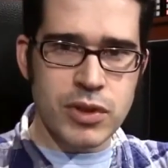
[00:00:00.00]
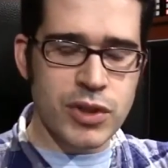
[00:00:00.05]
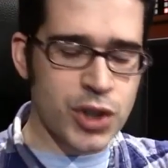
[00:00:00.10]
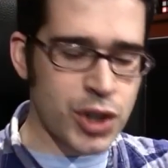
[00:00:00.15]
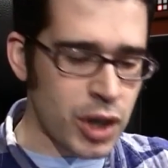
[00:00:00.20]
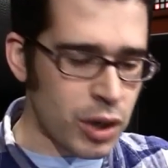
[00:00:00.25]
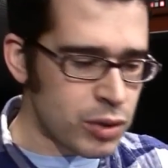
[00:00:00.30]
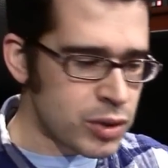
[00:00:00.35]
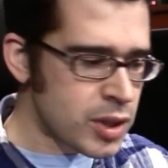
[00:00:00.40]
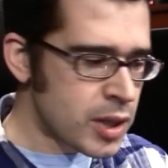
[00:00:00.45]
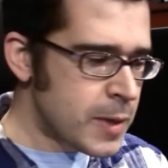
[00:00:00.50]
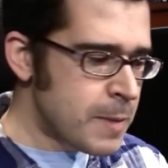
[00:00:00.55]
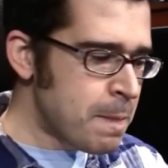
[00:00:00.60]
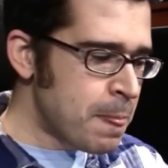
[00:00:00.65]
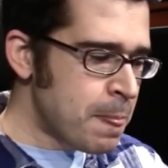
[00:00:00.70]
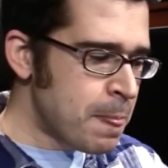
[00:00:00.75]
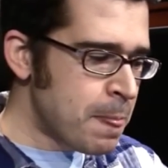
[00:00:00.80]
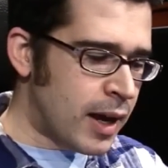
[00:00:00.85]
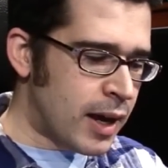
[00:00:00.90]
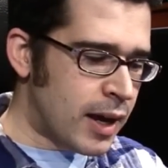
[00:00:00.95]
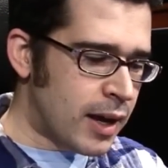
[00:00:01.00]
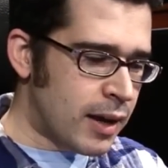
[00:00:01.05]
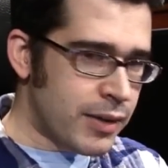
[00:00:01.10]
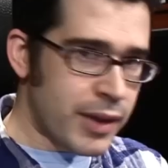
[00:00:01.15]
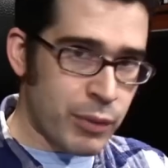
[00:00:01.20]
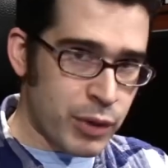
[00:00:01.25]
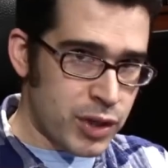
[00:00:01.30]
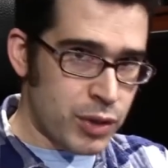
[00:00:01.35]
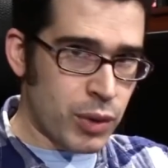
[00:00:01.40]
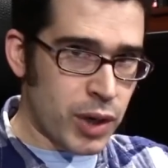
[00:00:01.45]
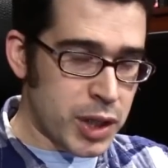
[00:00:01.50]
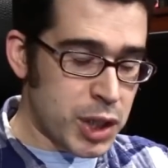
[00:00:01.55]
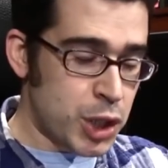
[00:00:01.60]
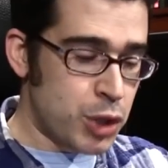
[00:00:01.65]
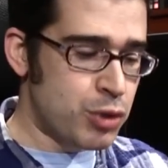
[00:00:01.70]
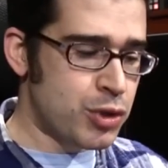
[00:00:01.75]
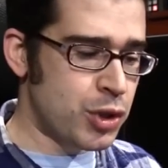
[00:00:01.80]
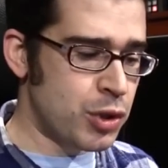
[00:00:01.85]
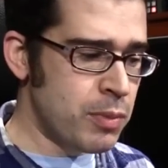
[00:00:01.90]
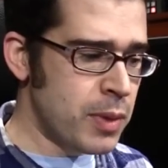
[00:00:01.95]
shows that we do on
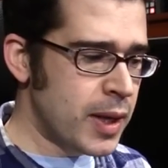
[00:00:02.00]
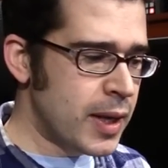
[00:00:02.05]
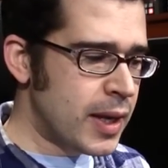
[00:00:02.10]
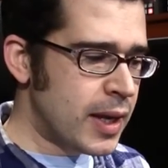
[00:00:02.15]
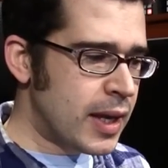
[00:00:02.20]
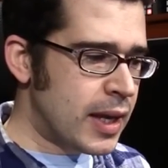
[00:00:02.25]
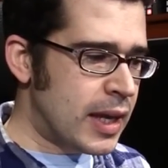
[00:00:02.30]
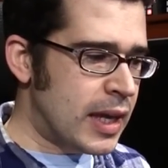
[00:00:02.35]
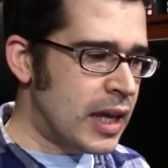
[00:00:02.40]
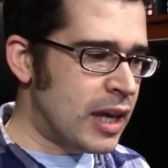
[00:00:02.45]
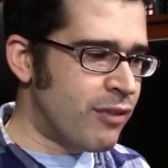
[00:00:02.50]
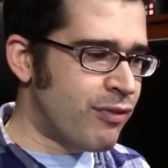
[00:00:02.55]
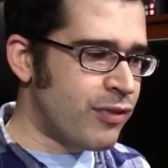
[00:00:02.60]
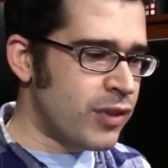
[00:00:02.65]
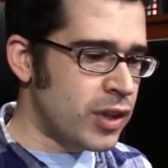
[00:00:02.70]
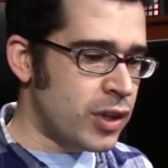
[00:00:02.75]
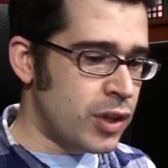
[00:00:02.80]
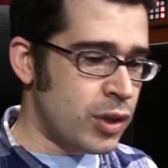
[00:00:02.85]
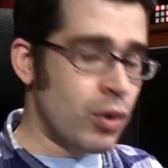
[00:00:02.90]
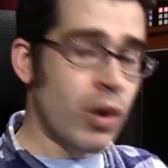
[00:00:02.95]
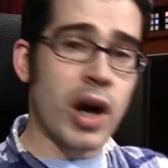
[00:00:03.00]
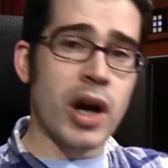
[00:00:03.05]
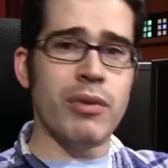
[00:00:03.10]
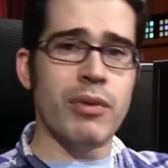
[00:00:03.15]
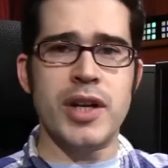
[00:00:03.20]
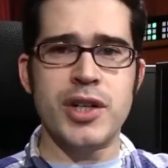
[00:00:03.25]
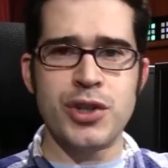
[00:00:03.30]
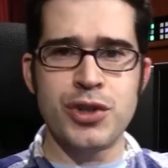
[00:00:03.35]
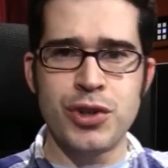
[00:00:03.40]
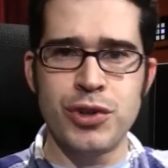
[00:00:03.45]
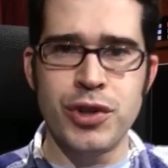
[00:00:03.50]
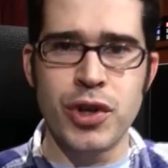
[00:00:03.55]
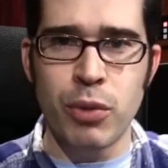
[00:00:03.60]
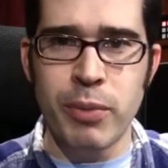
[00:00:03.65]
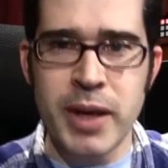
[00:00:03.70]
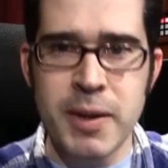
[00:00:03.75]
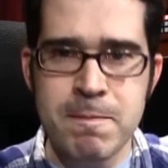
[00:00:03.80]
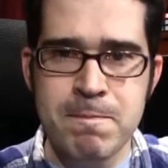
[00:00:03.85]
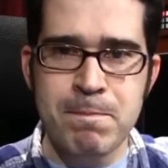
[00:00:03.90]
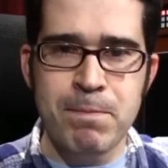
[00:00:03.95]
YouTube, if you are a registered
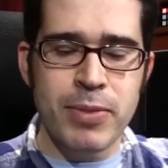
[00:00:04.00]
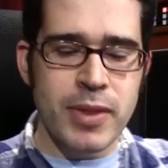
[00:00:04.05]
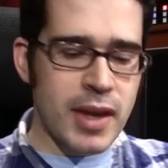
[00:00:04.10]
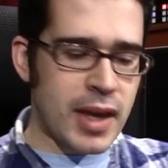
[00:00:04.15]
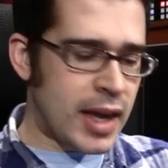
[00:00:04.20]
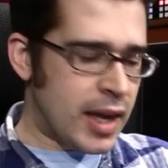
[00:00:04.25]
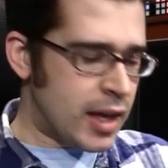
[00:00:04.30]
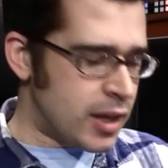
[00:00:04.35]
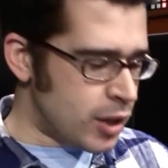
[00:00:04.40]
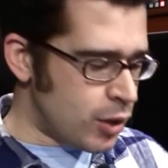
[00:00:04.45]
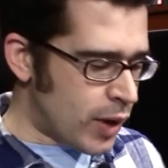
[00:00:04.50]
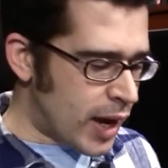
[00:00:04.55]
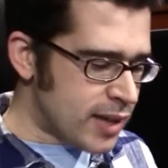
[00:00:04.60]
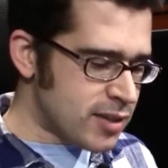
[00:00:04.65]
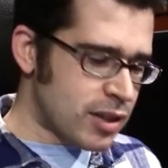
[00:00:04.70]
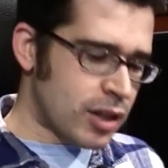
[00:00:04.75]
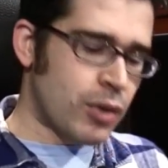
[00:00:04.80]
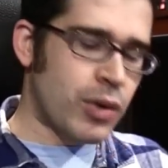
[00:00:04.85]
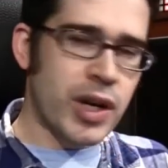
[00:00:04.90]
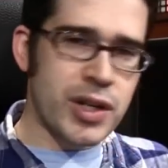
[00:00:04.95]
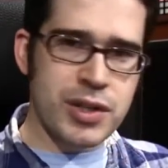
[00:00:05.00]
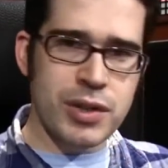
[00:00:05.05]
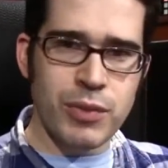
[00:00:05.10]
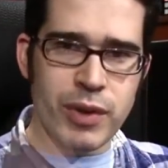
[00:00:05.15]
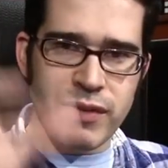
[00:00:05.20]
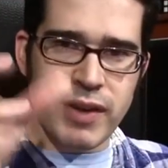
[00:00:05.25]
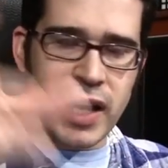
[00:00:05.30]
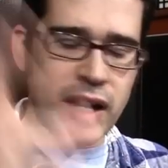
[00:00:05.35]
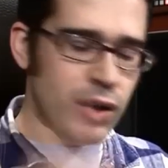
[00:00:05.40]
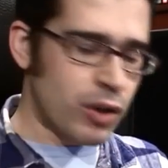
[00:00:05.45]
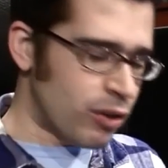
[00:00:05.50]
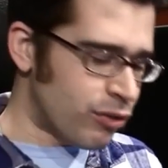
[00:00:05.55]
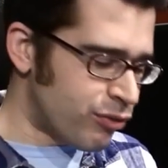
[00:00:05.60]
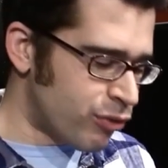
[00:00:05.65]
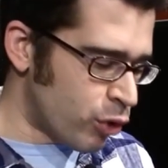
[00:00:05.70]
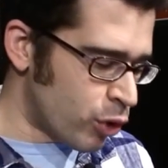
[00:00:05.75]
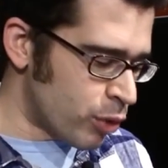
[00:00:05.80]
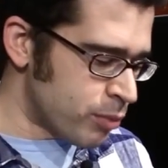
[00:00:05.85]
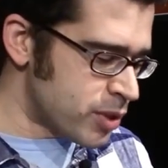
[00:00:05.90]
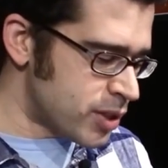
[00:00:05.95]
Gnomie, and you ask the question, we've got a little
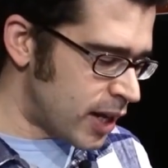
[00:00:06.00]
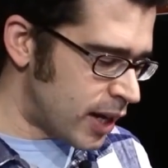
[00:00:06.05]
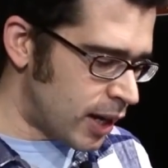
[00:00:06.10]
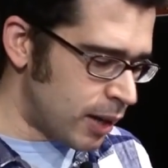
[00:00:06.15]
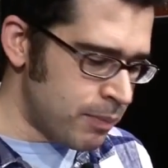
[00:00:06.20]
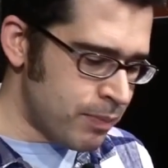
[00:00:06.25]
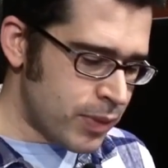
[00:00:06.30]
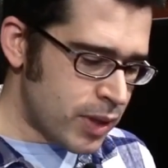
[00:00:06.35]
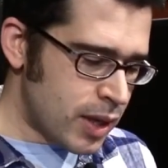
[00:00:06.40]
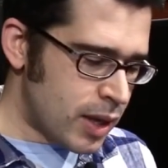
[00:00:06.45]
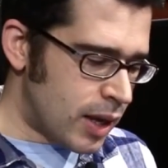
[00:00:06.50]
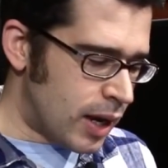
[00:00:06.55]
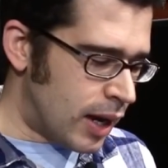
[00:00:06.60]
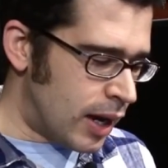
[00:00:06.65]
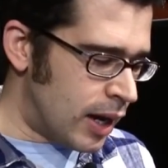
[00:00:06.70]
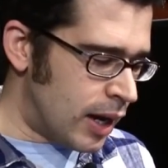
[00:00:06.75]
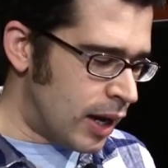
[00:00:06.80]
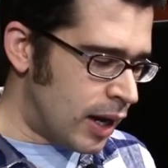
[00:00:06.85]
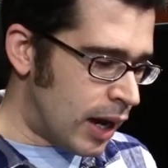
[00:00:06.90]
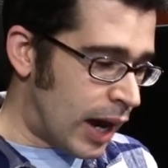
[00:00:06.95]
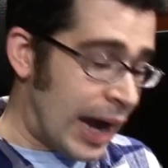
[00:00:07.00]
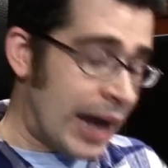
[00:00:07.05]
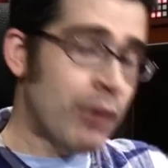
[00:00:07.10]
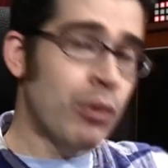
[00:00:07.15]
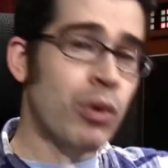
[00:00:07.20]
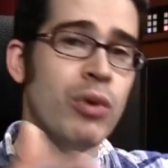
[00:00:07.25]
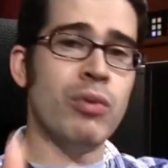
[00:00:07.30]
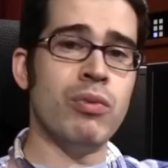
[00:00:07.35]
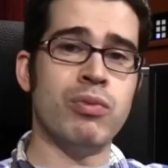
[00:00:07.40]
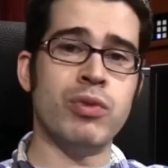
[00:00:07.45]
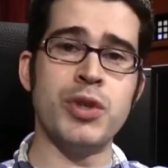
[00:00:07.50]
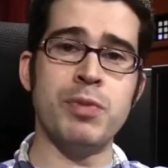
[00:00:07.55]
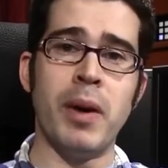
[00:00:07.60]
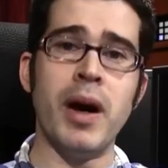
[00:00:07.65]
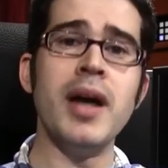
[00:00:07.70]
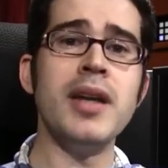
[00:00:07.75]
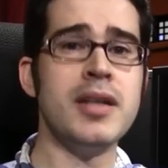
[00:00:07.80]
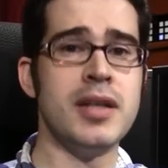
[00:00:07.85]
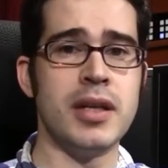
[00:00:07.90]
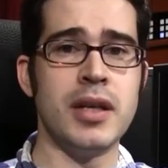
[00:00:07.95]
form set up, I will
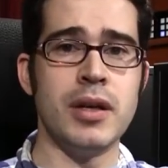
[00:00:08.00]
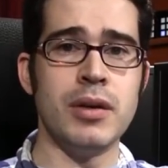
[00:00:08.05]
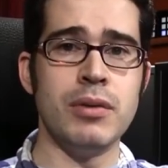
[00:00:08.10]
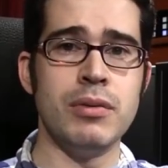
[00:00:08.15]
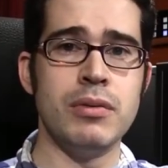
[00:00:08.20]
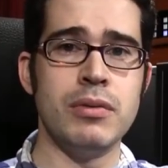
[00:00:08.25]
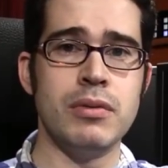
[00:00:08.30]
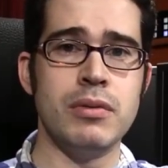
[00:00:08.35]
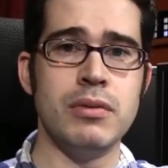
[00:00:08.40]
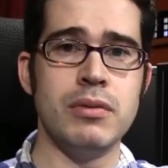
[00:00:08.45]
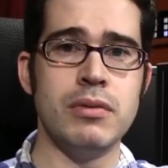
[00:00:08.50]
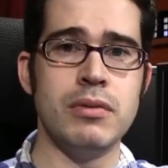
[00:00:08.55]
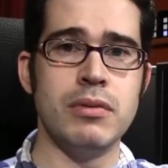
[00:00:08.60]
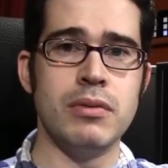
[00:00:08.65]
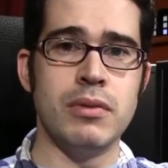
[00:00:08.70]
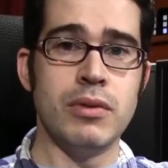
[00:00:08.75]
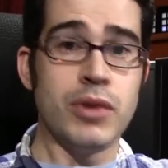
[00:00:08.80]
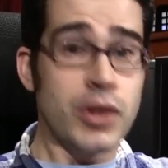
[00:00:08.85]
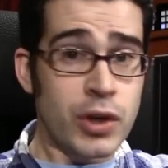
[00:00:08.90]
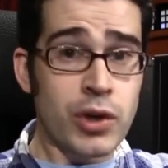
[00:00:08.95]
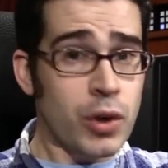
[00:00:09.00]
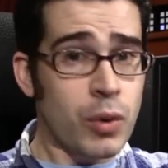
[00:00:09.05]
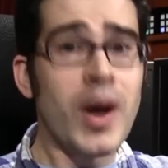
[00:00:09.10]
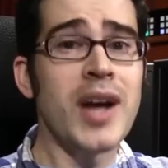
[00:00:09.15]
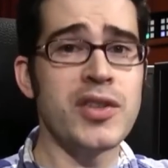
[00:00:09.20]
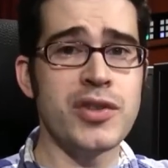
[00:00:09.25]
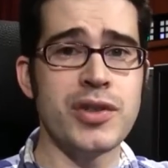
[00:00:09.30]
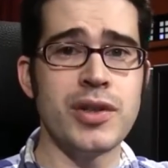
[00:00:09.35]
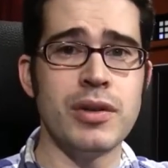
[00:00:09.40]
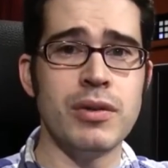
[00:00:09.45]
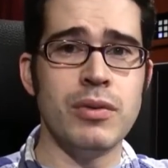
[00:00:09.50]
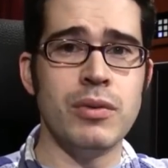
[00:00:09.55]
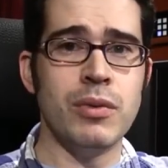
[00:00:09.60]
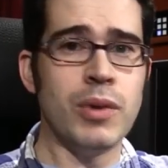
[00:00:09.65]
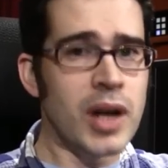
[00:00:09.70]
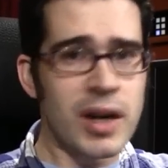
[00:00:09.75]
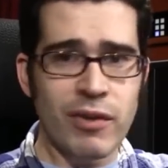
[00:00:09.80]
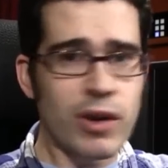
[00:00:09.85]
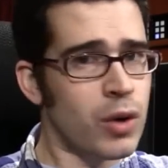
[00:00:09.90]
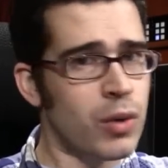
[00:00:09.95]
respond to you, your question.
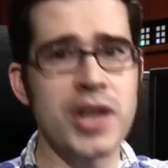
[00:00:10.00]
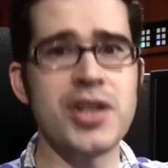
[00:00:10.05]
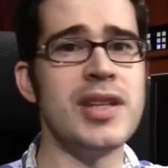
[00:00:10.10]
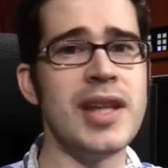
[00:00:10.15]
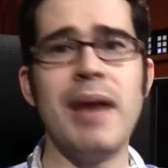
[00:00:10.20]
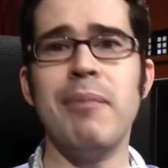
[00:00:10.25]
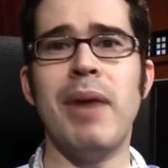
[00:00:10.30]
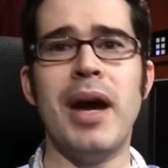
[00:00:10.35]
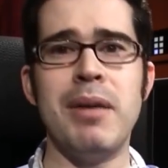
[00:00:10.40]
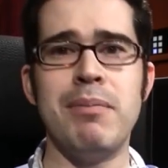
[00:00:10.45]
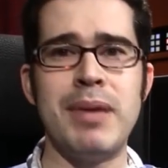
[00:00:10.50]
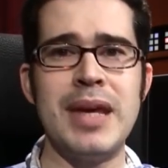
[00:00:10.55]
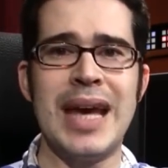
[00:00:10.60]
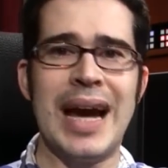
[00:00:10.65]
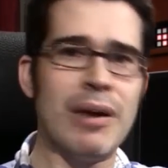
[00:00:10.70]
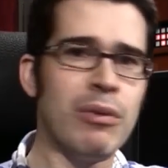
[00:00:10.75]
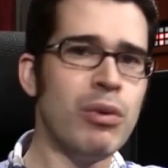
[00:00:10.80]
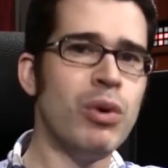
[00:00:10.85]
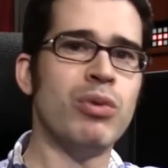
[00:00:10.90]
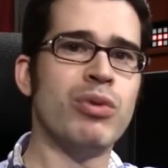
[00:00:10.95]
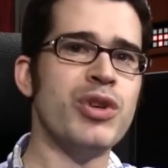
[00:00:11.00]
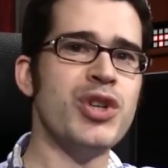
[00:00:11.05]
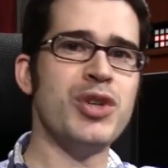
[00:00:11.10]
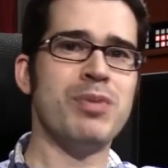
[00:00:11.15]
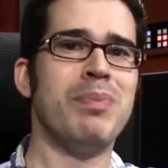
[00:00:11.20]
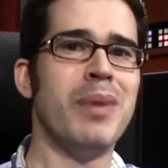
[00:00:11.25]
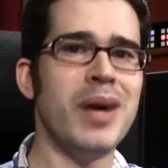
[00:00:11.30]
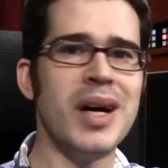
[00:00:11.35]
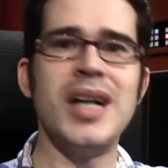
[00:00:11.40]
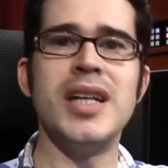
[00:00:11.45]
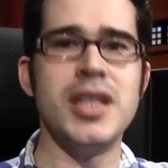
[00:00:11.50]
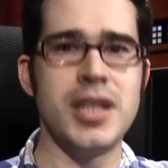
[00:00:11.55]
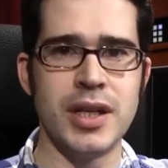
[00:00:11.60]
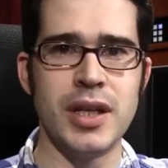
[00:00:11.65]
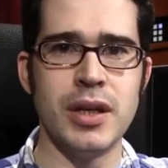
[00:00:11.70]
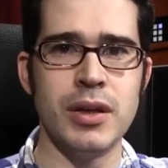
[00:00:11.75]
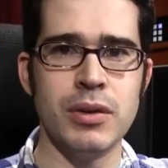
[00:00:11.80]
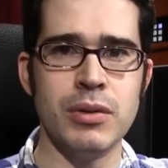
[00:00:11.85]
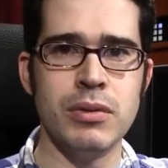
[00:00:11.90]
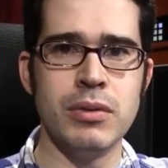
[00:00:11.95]
Whatever question that might be, I will respond
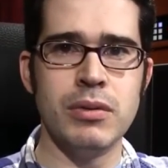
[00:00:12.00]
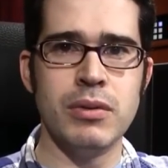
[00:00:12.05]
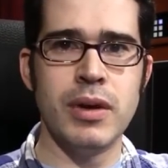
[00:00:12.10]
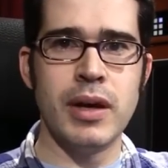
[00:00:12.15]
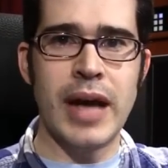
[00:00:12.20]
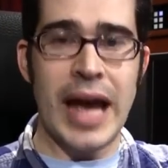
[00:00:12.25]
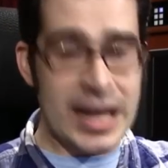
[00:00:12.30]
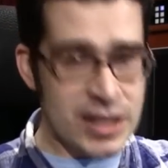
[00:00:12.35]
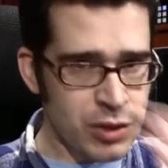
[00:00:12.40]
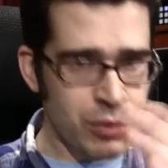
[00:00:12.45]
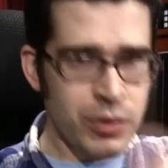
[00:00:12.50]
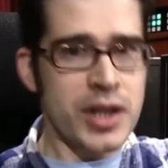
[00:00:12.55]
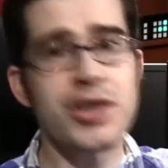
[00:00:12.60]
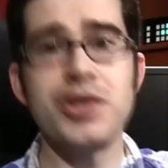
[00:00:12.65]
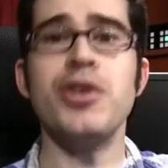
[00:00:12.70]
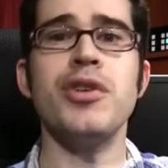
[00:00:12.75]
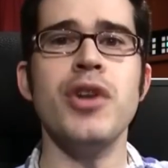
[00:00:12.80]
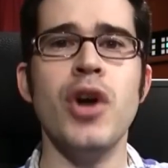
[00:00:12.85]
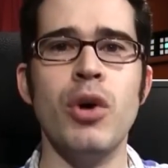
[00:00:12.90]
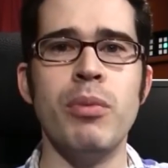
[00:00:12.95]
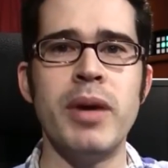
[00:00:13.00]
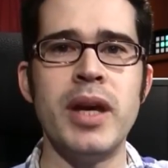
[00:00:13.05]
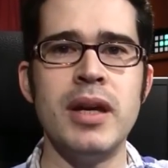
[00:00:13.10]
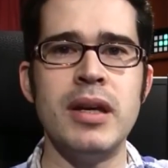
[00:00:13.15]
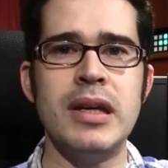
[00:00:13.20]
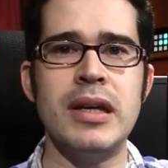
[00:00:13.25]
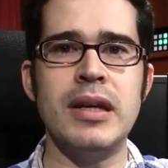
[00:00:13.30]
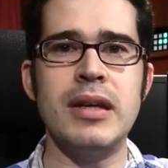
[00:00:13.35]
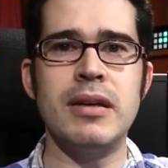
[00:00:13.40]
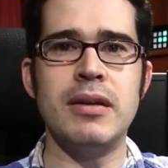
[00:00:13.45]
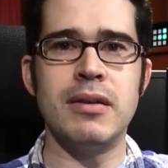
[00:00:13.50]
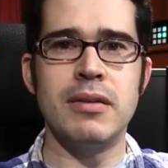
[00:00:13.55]
to you as a registered Gnomie